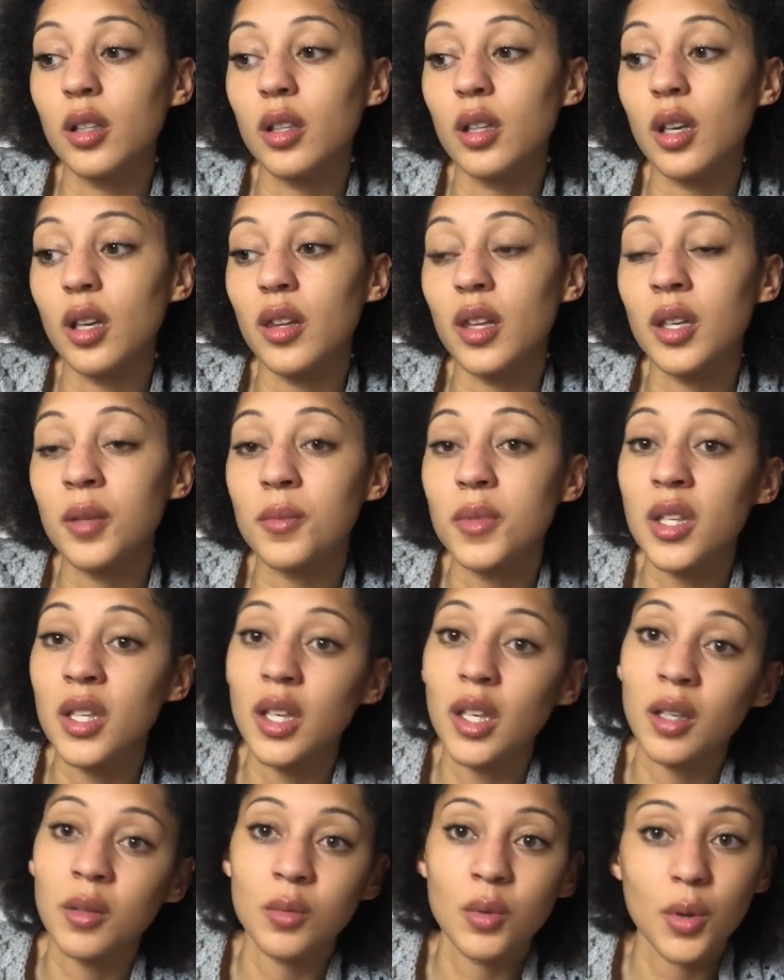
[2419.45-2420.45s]
and then I'm
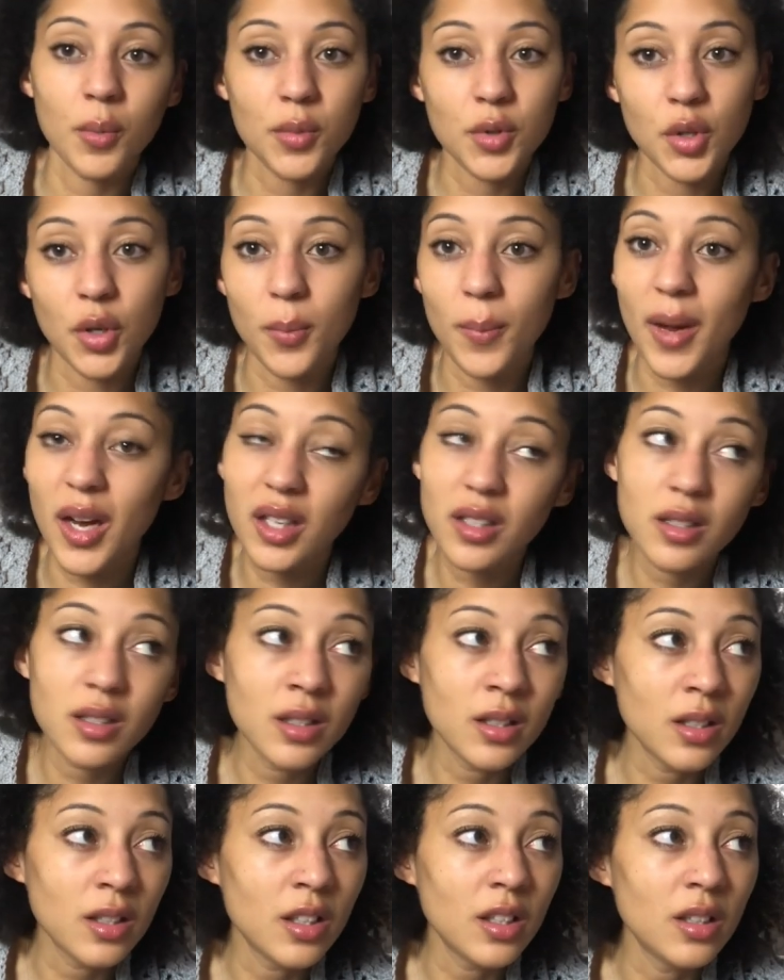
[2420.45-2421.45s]
thinking what sort of
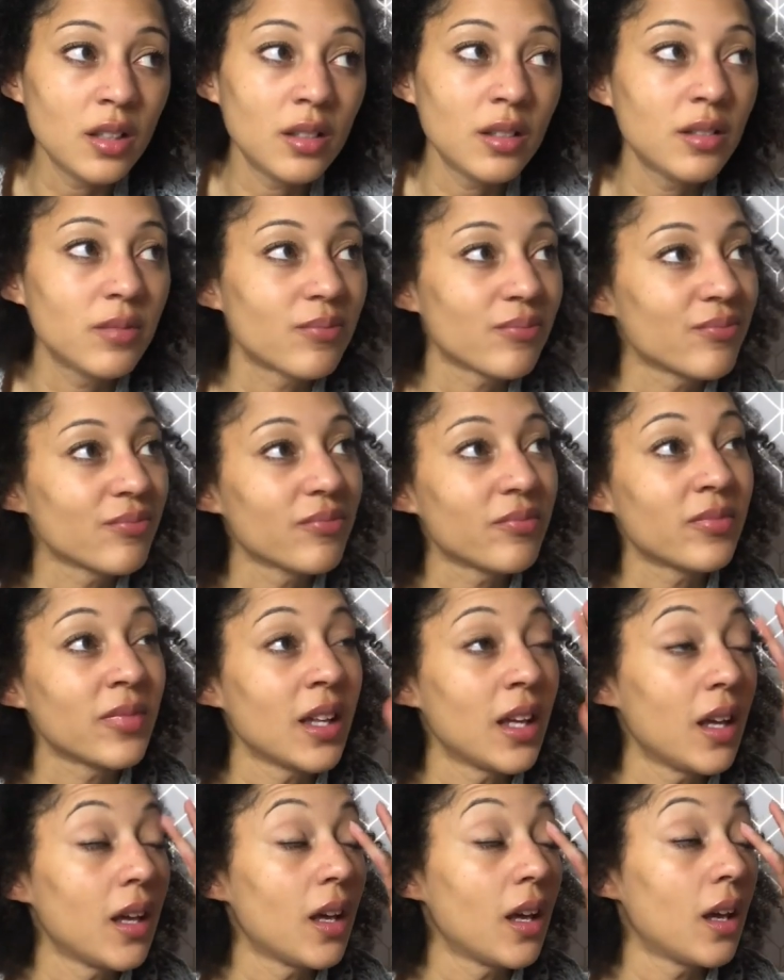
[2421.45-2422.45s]
pattern,
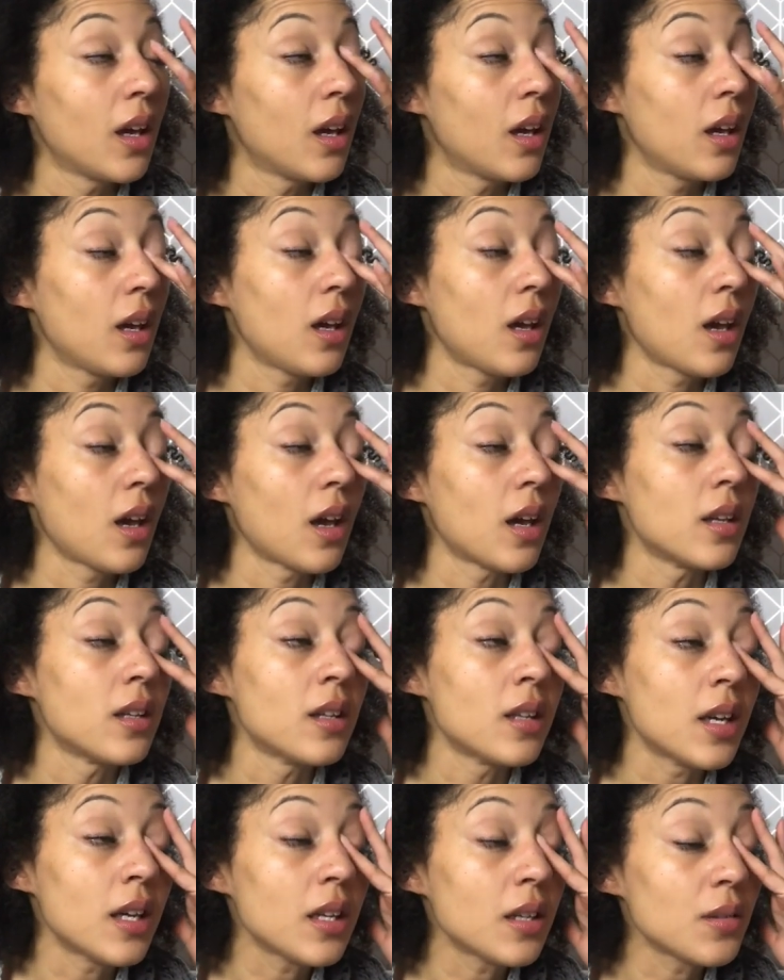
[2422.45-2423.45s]
and
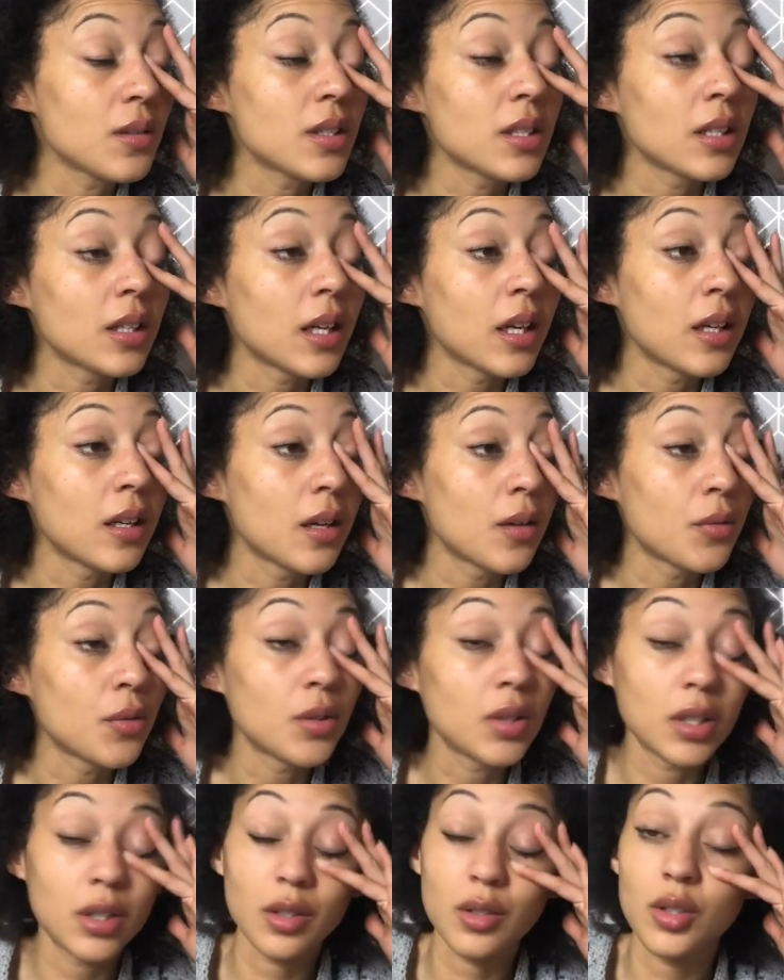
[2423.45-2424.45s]
then I was thinking I've
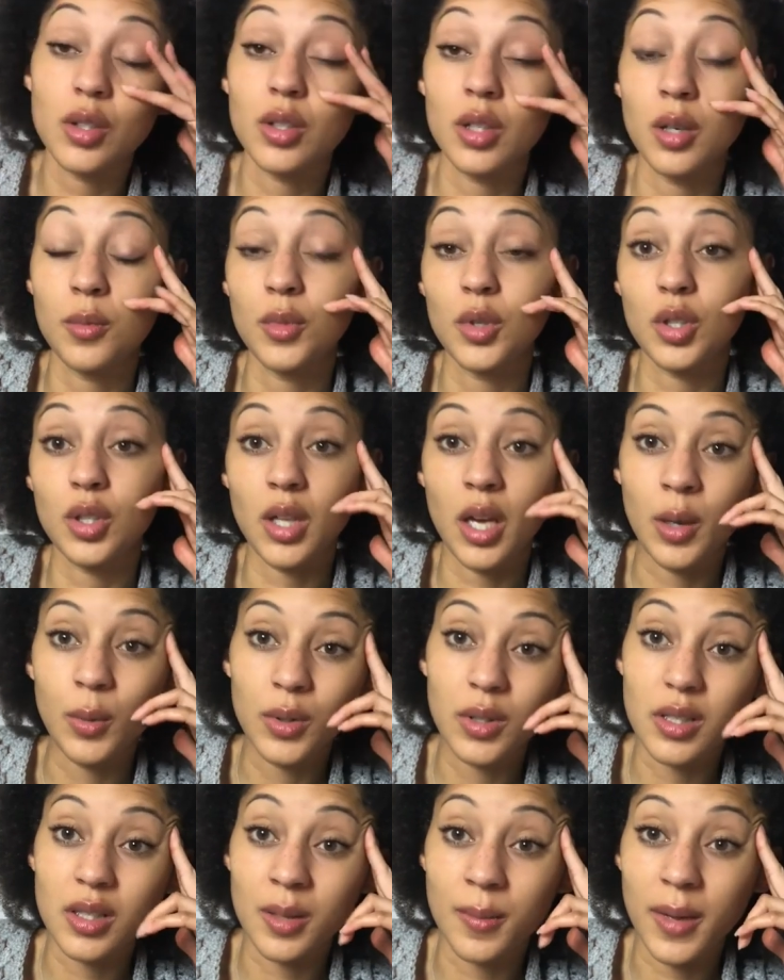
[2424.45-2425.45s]
already got so much that I
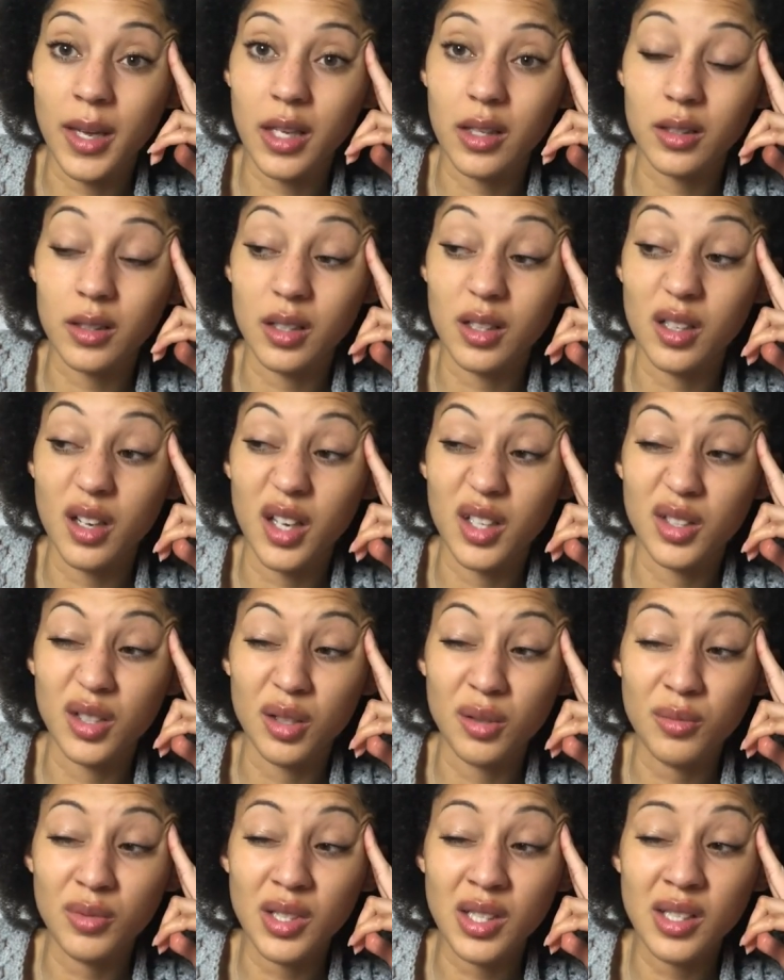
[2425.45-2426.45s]
want to make that I
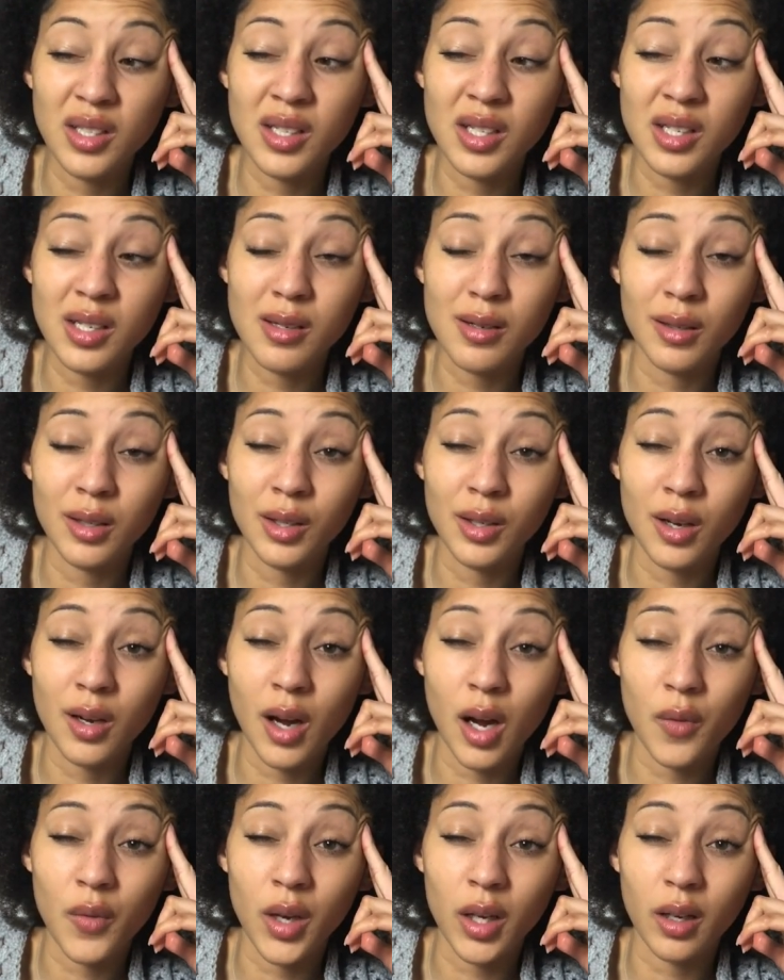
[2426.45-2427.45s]
don't really need a yarn
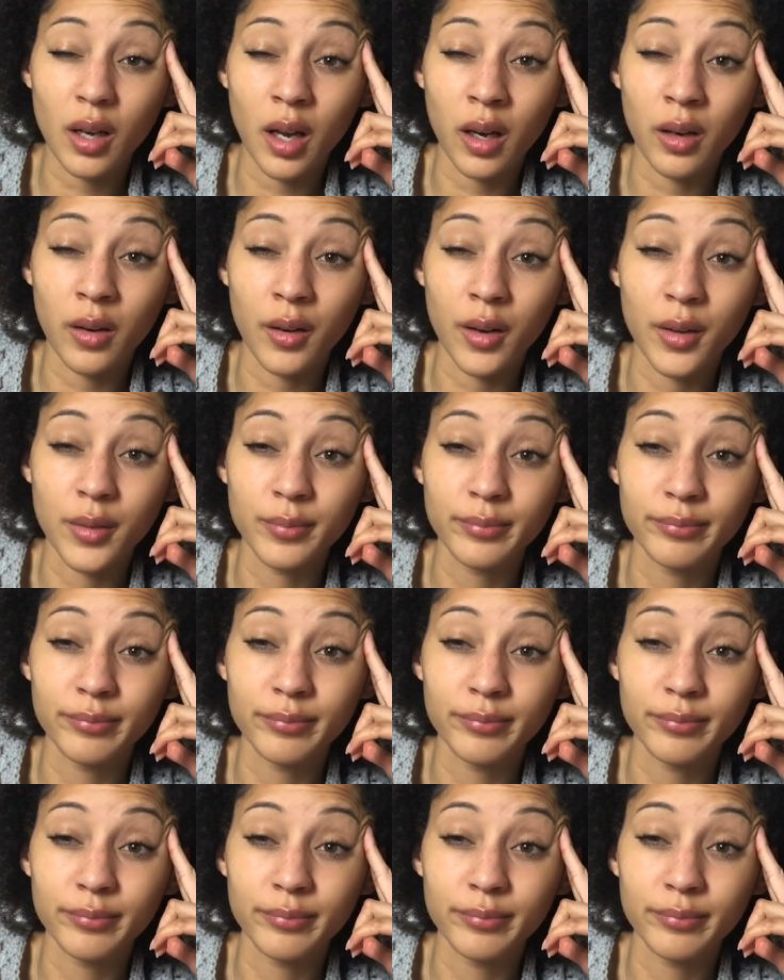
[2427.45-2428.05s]
advent calendar,